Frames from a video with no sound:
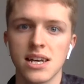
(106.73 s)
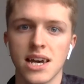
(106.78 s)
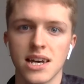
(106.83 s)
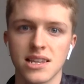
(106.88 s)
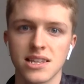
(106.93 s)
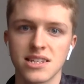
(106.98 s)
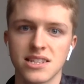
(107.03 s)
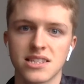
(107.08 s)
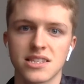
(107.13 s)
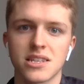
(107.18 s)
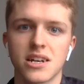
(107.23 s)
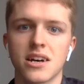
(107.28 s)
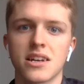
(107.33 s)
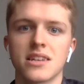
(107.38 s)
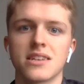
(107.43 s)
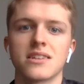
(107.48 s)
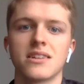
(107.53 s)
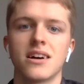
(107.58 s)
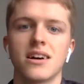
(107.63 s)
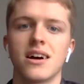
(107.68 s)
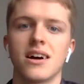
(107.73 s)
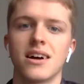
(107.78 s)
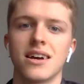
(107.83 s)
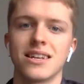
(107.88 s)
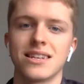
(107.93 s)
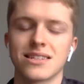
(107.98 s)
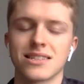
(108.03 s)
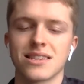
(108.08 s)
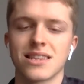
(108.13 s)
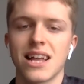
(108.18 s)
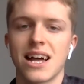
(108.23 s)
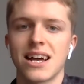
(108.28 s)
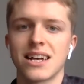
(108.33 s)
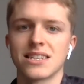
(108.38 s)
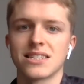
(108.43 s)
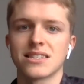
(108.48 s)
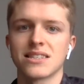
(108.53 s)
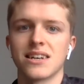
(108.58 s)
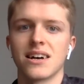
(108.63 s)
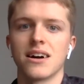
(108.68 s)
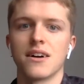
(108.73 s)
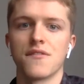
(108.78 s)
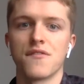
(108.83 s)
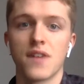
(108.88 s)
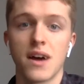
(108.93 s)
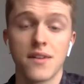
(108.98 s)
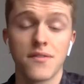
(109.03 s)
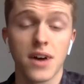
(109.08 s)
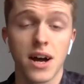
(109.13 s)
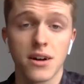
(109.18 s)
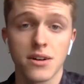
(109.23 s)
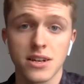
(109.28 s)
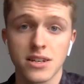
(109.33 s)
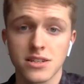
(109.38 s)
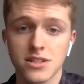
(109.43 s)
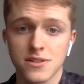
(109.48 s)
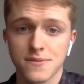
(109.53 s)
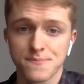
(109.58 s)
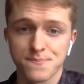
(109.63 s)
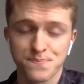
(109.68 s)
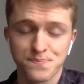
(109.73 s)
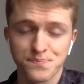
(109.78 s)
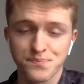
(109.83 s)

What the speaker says: at least not in his last 5 outings.